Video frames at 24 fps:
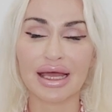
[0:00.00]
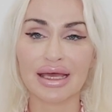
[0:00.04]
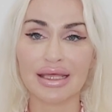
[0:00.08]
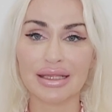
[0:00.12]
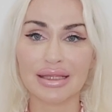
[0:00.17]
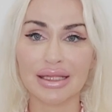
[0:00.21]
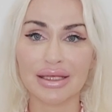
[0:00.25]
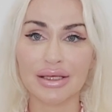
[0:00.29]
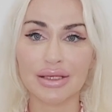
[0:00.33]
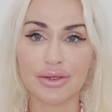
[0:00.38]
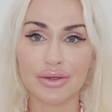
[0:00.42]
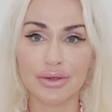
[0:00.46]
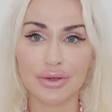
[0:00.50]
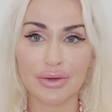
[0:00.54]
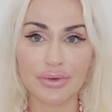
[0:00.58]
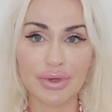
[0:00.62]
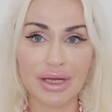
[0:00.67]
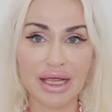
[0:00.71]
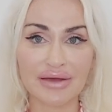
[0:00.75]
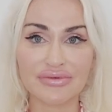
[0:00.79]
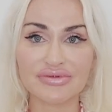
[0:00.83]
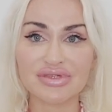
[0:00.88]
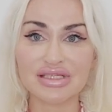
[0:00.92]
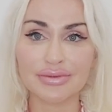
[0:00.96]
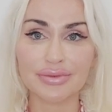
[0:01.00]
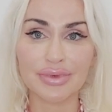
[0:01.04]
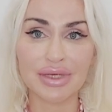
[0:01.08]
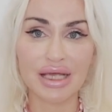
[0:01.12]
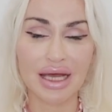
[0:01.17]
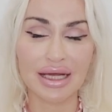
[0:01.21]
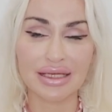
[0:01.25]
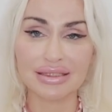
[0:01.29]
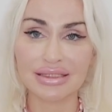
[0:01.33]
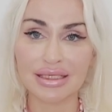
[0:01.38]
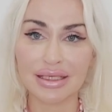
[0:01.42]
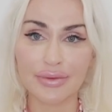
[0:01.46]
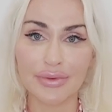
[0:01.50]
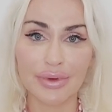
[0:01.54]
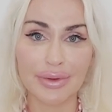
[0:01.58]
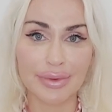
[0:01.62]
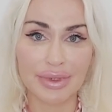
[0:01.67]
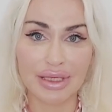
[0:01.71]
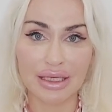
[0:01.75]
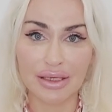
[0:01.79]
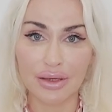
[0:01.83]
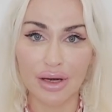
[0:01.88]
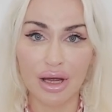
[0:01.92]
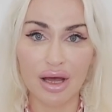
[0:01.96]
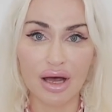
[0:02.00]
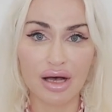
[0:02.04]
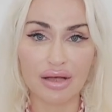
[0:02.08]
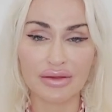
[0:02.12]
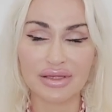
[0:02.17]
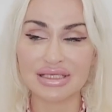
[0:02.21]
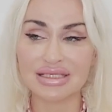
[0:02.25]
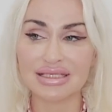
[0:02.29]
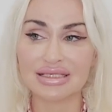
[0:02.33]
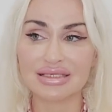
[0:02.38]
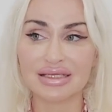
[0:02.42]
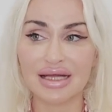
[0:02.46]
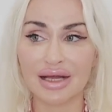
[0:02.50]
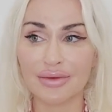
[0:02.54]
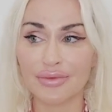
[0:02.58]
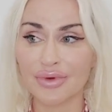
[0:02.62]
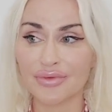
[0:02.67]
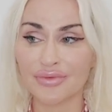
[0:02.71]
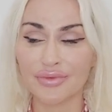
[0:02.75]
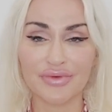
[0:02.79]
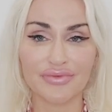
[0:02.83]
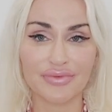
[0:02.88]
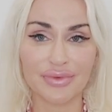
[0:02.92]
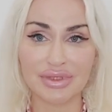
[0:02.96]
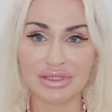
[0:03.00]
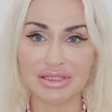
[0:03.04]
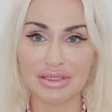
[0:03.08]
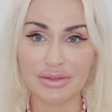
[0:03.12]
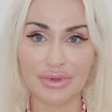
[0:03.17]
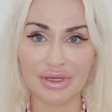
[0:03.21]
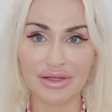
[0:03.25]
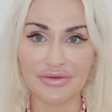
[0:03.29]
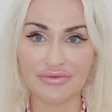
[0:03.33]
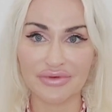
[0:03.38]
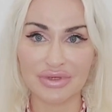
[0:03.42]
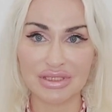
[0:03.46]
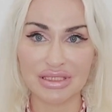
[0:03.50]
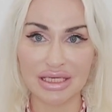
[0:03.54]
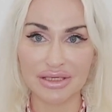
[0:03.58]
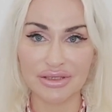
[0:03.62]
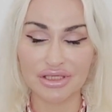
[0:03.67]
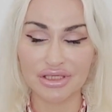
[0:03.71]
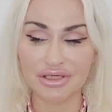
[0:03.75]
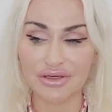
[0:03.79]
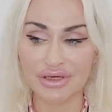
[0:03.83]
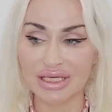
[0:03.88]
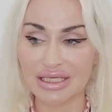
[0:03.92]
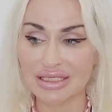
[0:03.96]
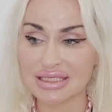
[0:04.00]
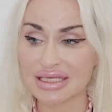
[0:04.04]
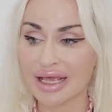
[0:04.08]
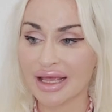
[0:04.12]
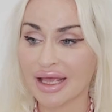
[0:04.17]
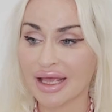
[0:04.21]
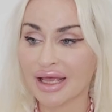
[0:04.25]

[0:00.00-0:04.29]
I think you don't have to be hunting women at all. This is not what we've been doing for centuries.